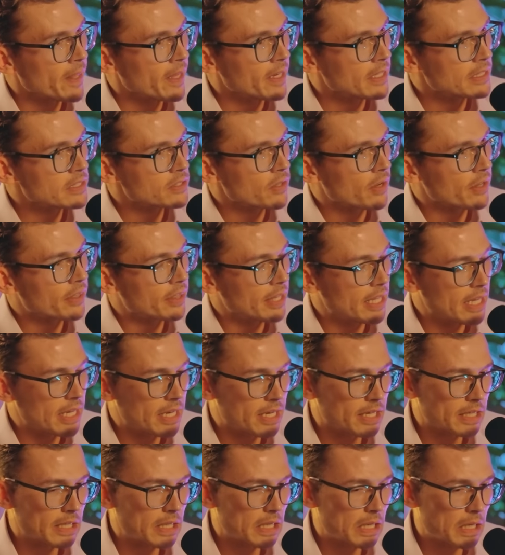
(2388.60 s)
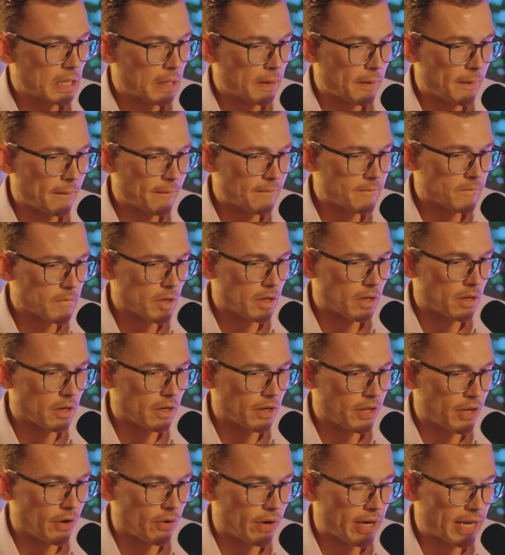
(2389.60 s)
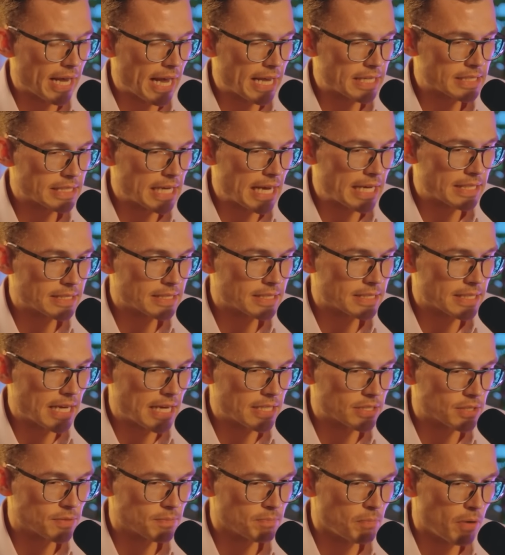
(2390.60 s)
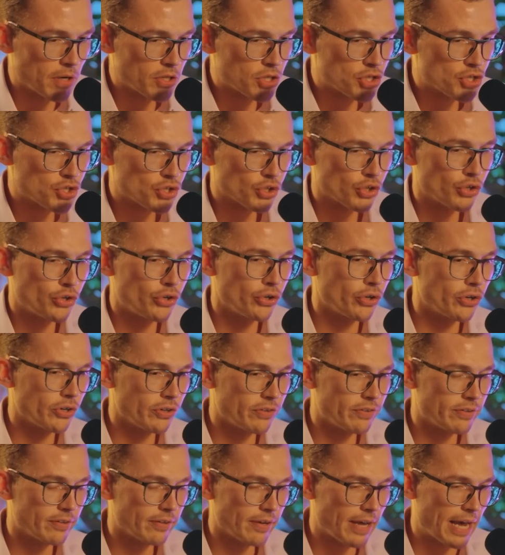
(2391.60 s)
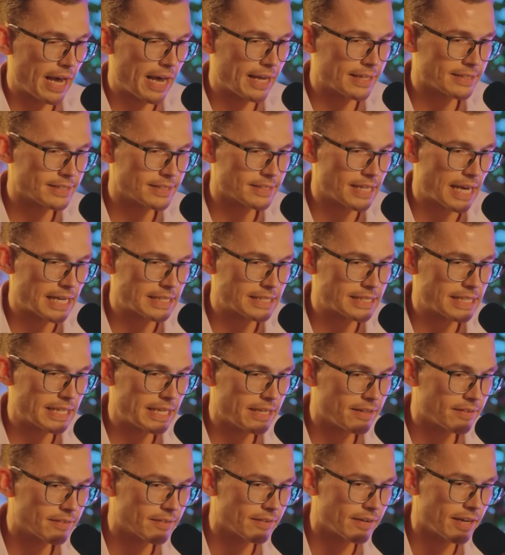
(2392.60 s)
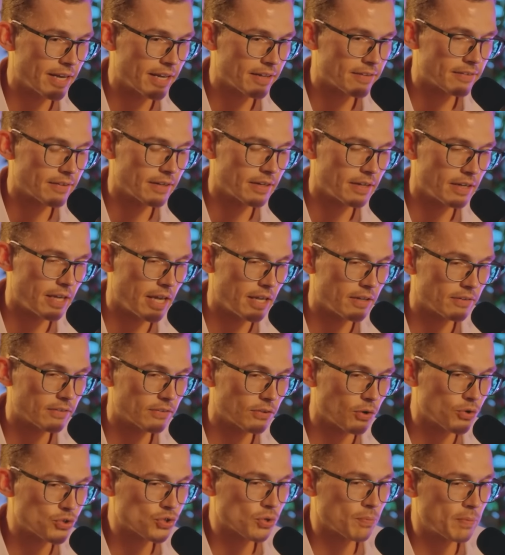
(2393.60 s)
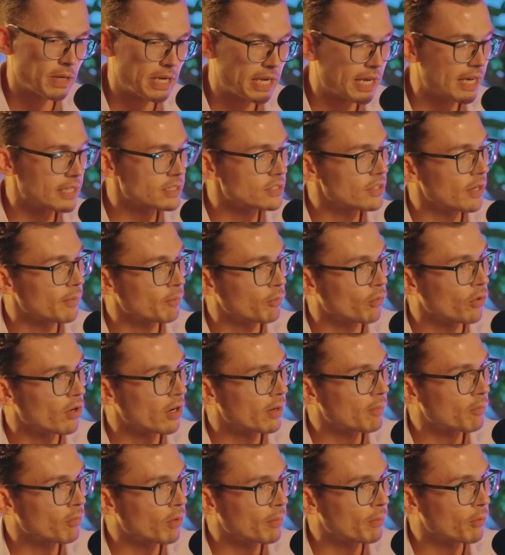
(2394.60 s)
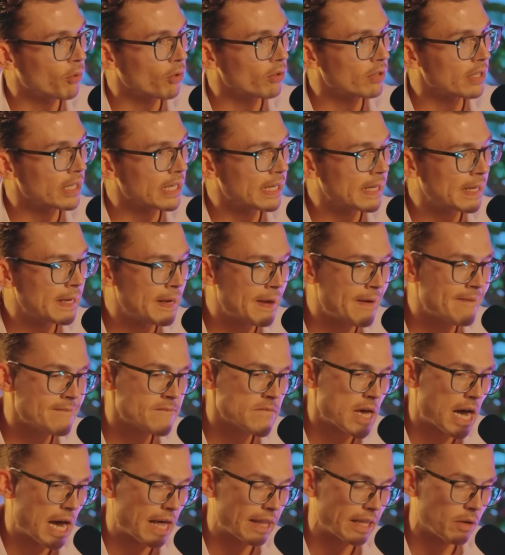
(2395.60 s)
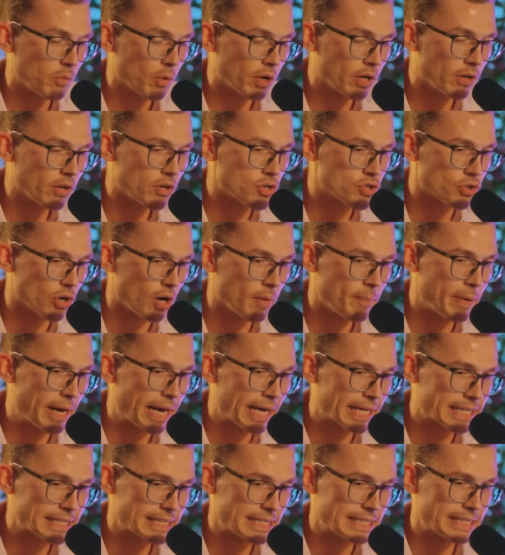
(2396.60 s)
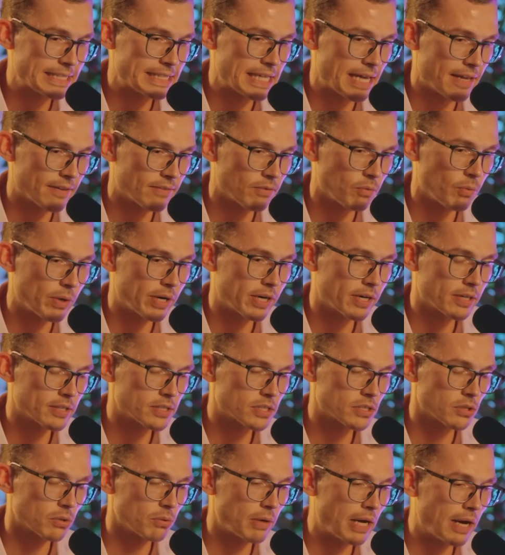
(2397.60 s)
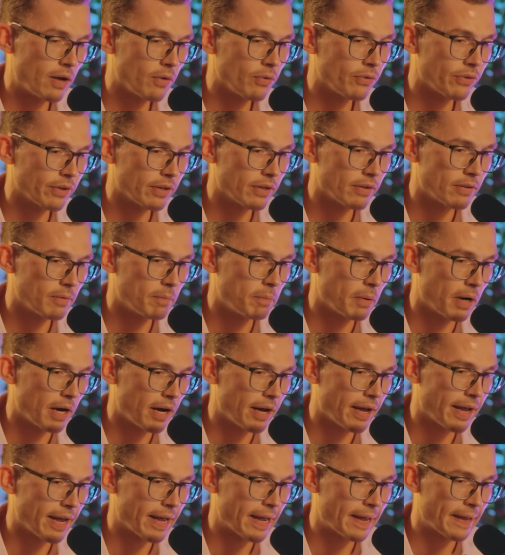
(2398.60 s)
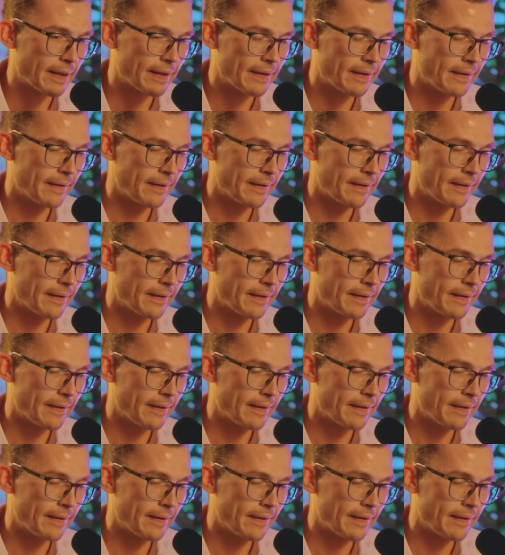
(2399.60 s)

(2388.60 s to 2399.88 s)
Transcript: So I think, you know, as much good as the internet and social media has done more broadly, I think one of the drawbacks is that we're surrounded by